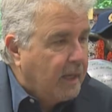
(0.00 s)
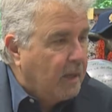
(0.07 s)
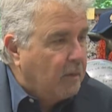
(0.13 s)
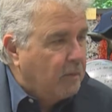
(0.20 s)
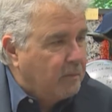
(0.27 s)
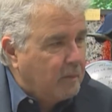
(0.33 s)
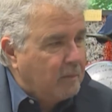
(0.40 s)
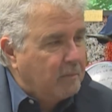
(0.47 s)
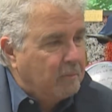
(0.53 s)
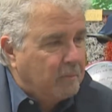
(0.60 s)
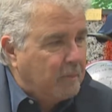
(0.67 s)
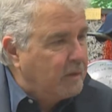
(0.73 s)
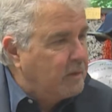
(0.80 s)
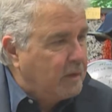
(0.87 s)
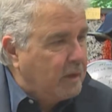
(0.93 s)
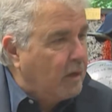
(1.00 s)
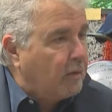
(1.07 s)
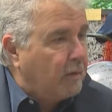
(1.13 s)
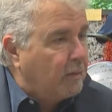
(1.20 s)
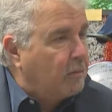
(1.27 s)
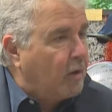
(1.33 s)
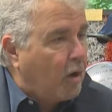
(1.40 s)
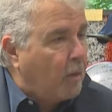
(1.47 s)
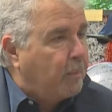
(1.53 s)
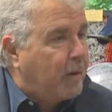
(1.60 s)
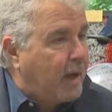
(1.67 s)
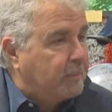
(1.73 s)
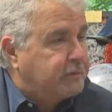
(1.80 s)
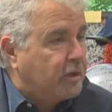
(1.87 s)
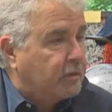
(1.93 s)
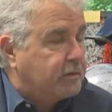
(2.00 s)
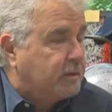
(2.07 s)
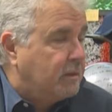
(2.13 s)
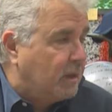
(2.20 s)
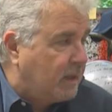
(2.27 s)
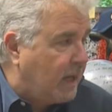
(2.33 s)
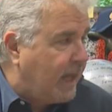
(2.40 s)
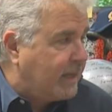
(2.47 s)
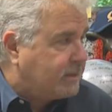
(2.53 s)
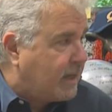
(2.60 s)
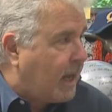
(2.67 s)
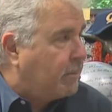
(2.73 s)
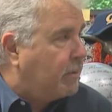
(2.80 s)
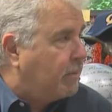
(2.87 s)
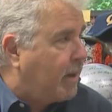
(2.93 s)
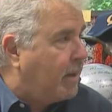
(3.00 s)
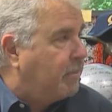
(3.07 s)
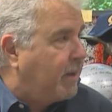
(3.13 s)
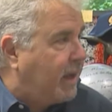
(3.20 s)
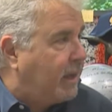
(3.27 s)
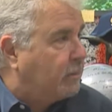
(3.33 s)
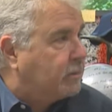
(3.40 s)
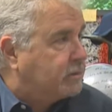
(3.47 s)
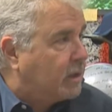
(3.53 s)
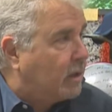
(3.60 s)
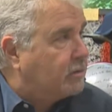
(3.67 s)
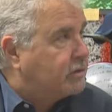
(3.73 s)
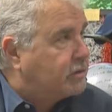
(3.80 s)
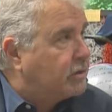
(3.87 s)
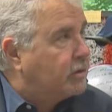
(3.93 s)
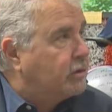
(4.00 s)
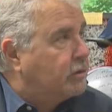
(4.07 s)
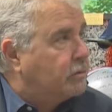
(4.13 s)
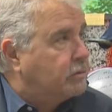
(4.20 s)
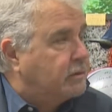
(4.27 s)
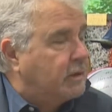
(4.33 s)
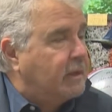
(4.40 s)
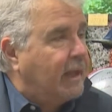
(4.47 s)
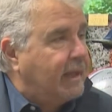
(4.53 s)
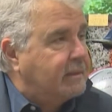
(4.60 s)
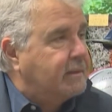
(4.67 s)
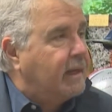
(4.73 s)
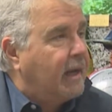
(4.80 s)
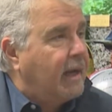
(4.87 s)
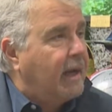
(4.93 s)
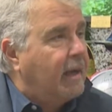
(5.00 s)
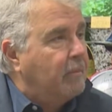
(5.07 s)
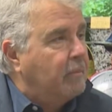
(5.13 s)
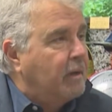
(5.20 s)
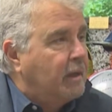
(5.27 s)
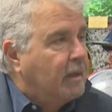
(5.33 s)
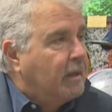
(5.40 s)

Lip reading: It was, you know, they were all pop songs. The last album I made was a salute to that time,